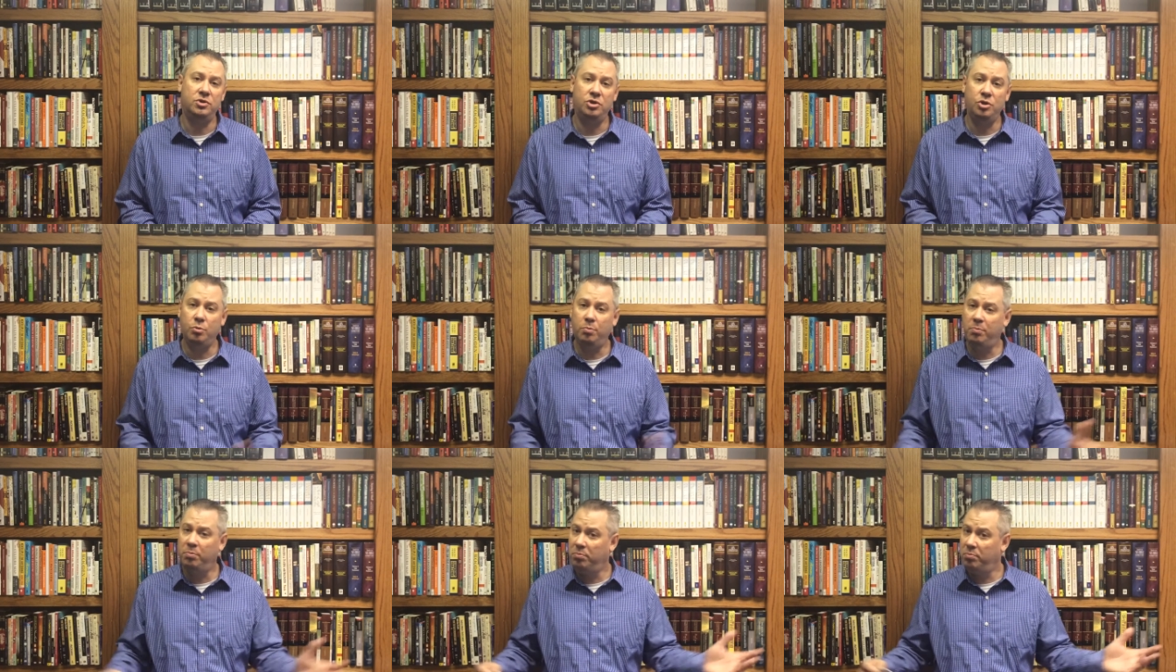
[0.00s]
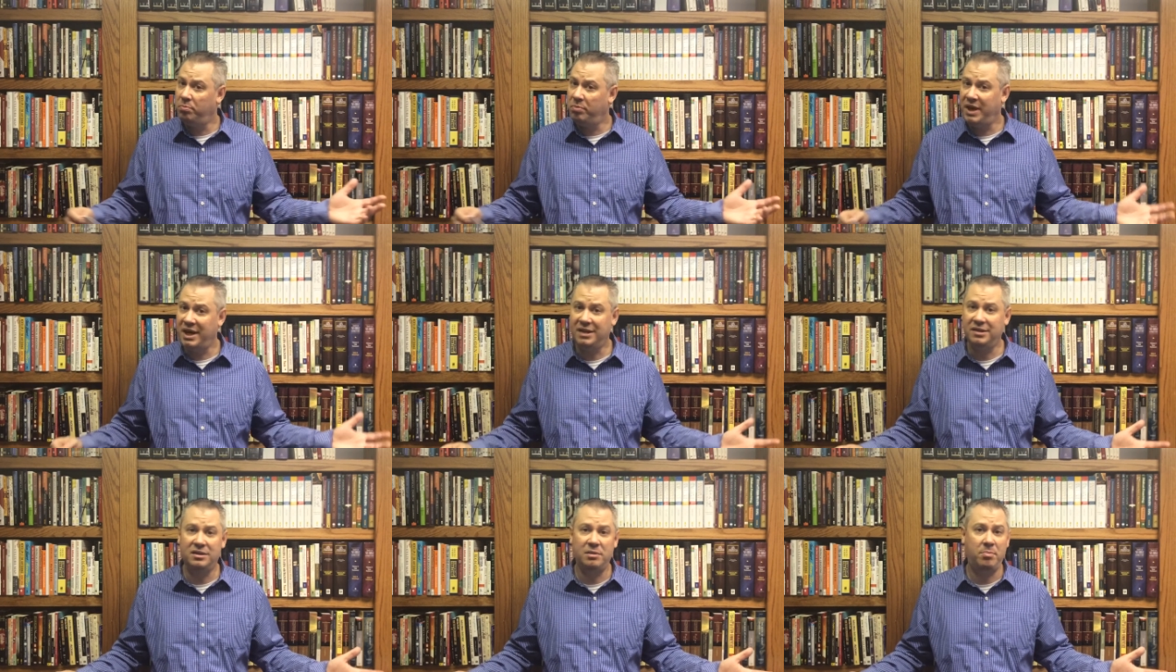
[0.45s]
You
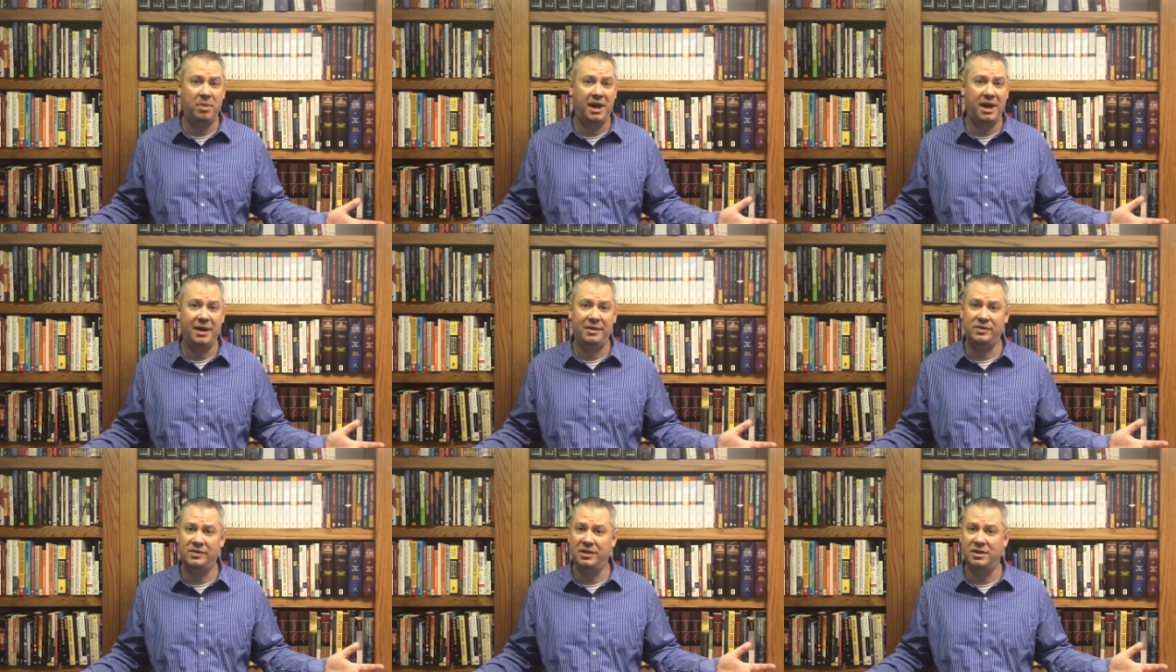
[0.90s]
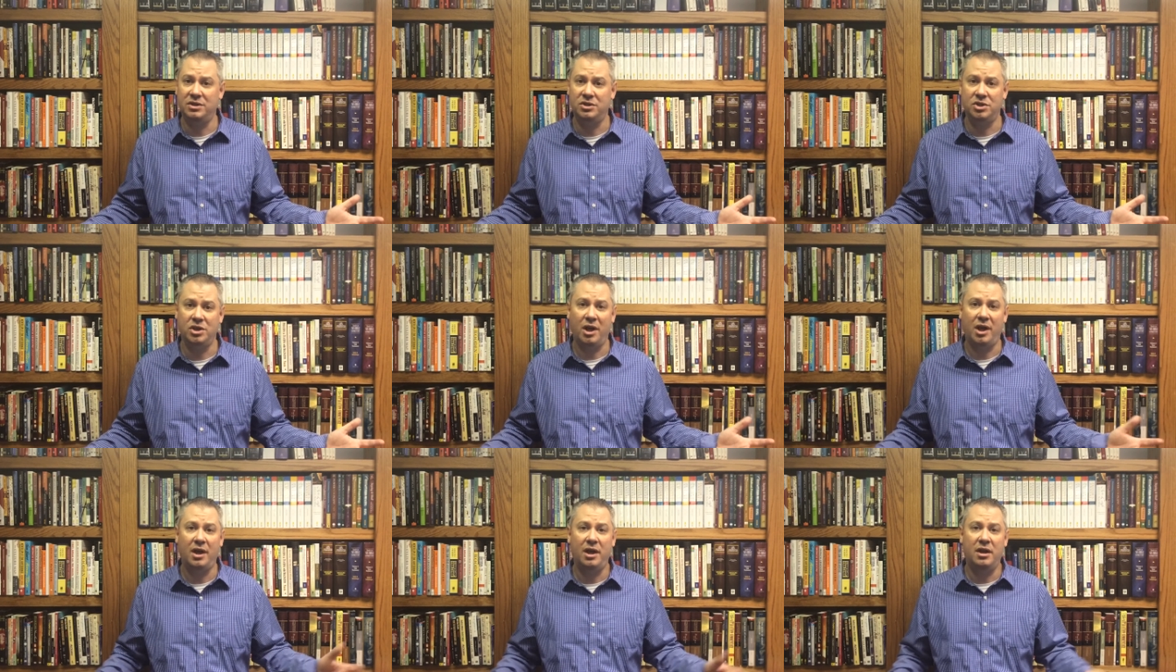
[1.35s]
pick the
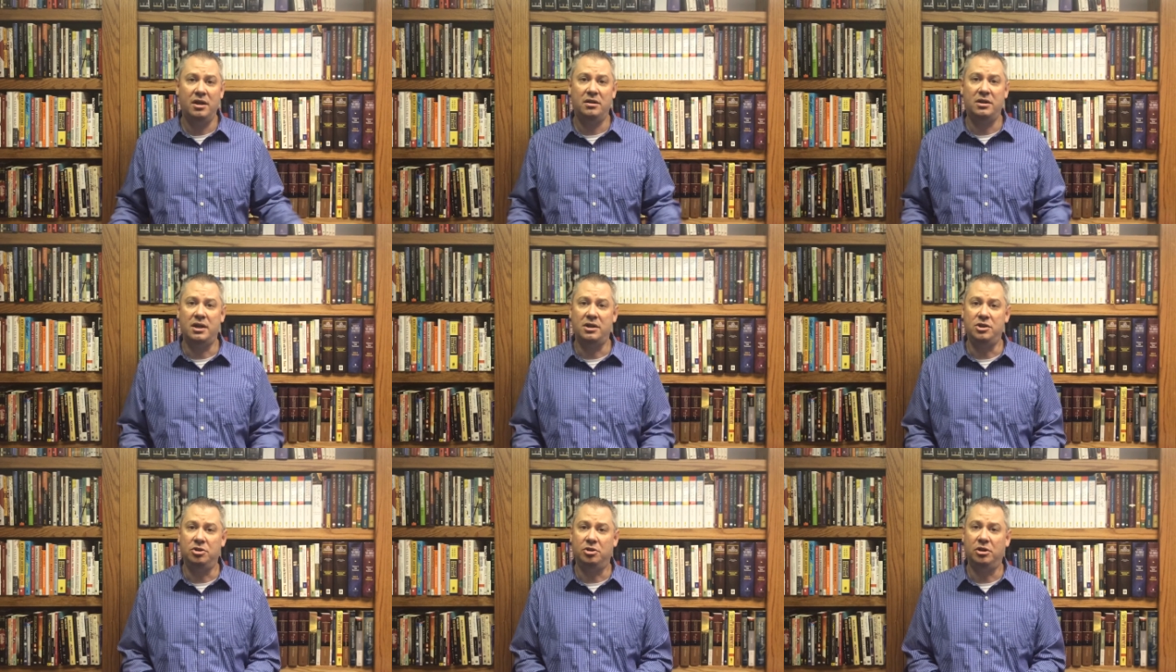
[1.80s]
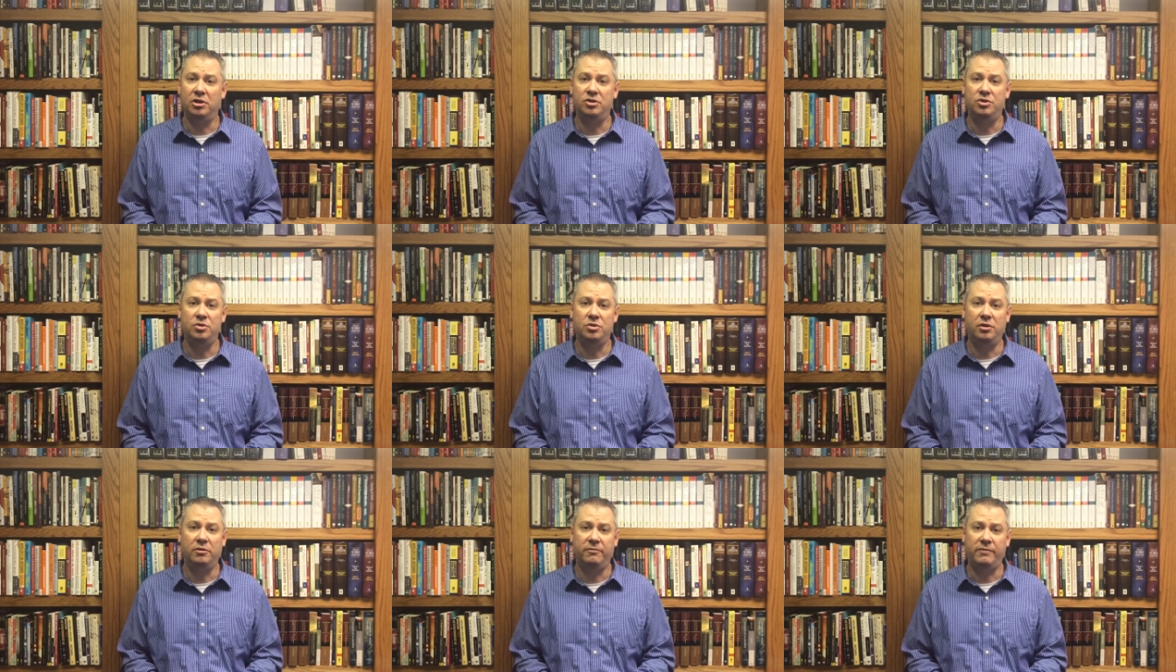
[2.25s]
passage that you're going to
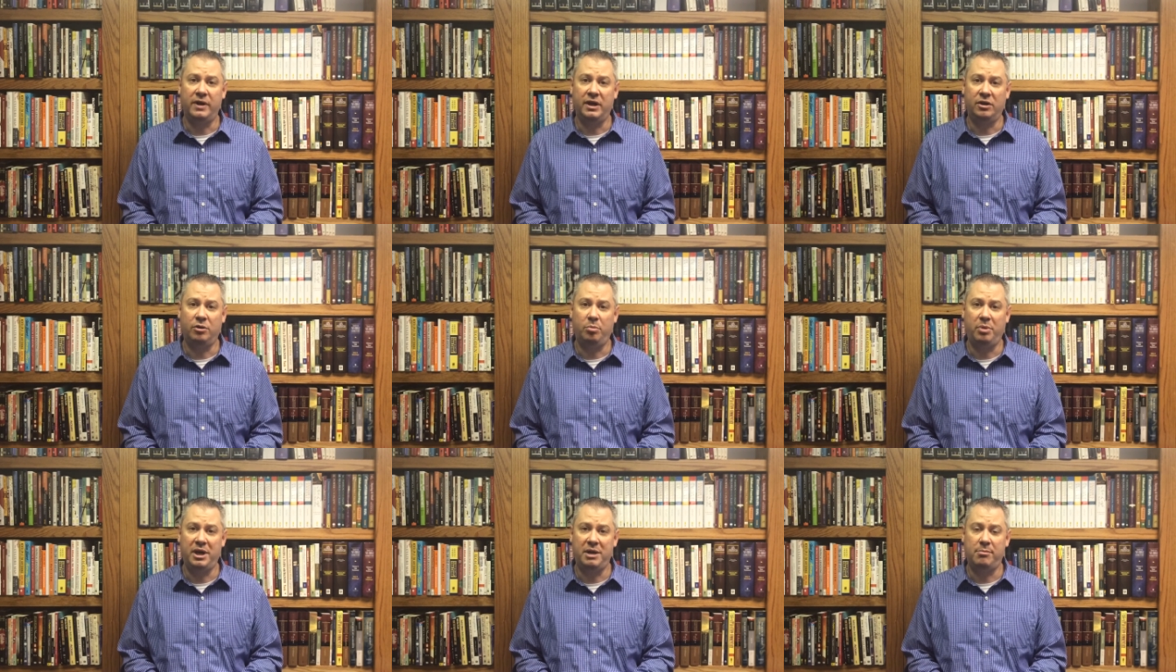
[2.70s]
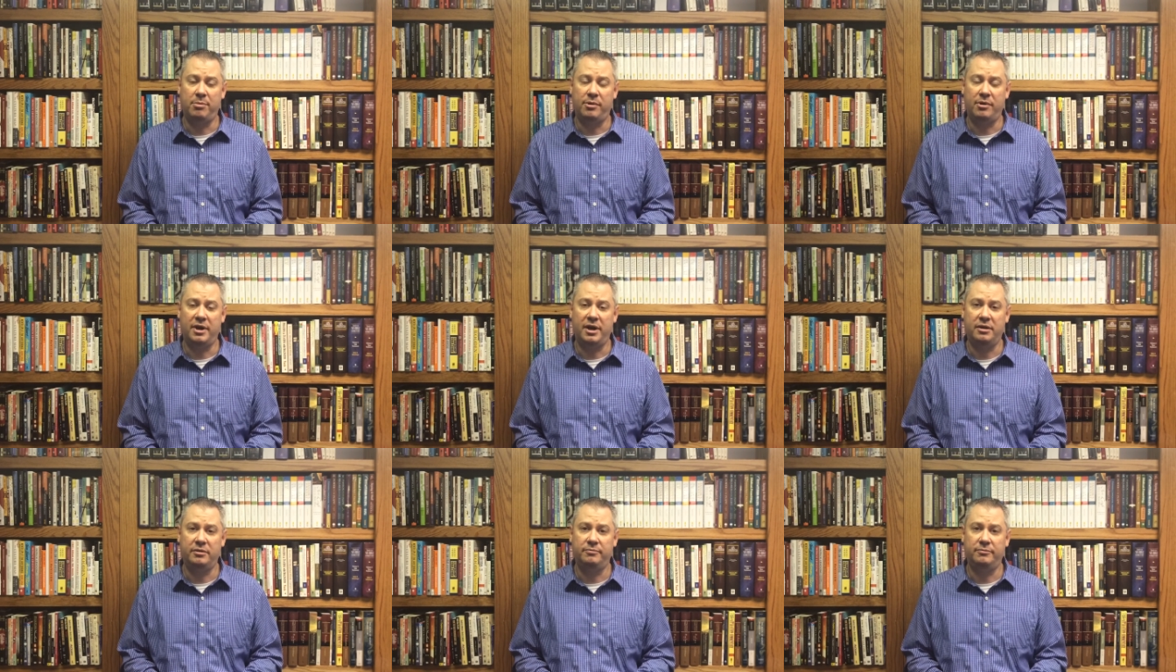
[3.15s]
do your final paper
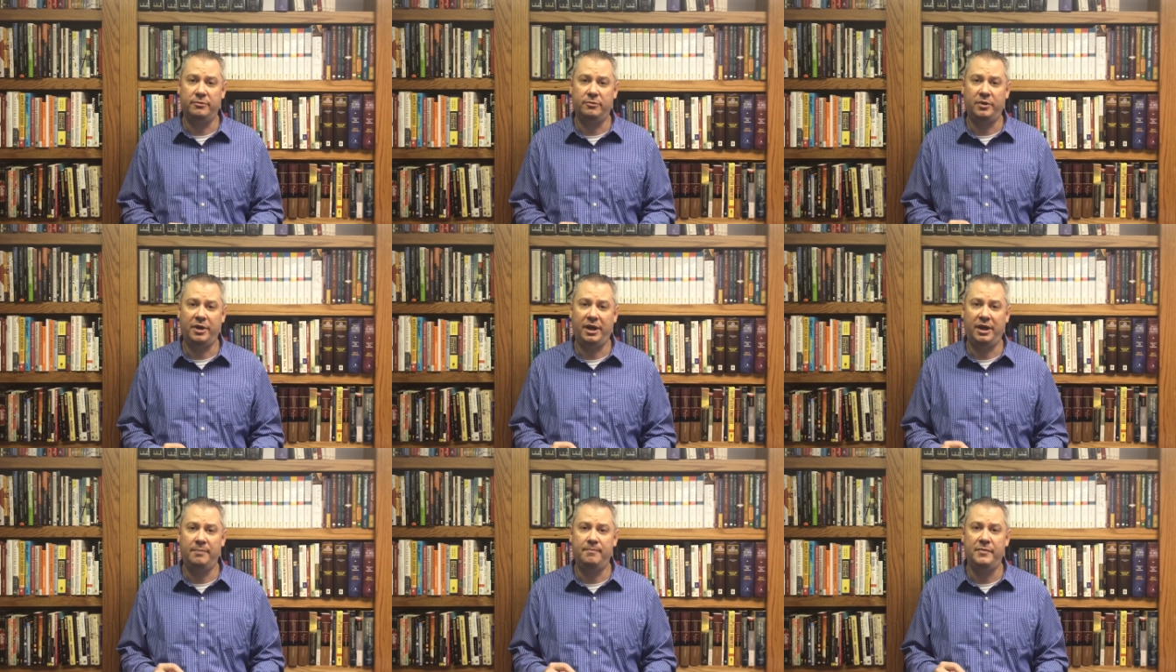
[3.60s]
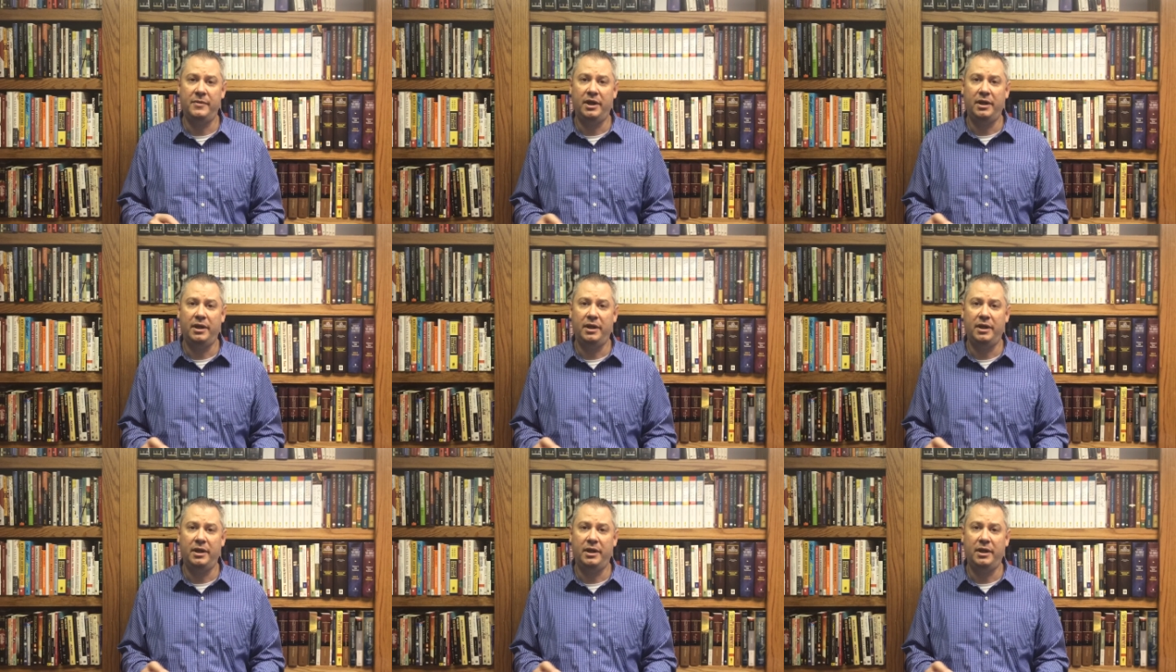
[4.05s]
on, okay?